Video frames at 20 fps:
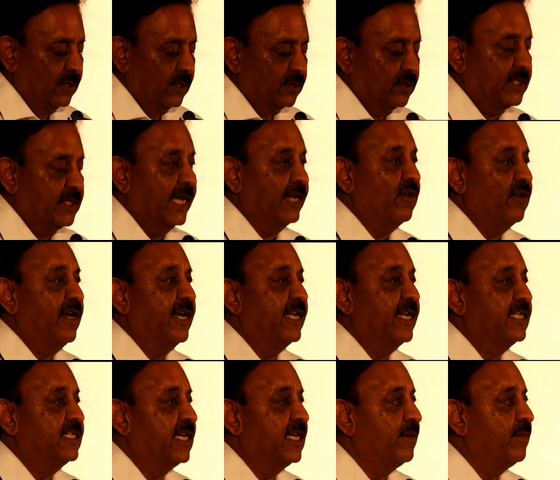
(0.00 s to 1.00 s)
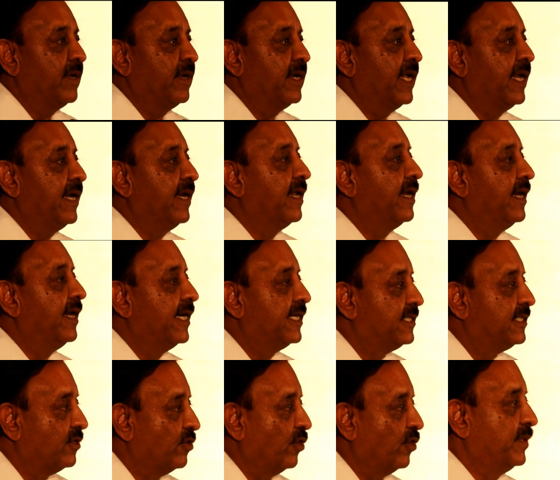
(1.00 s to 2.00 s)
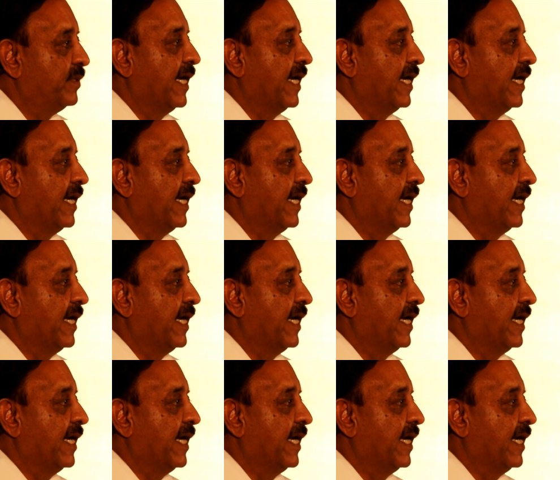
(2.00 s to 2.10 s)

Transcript: So thank you, ladies and gentlemen, and let's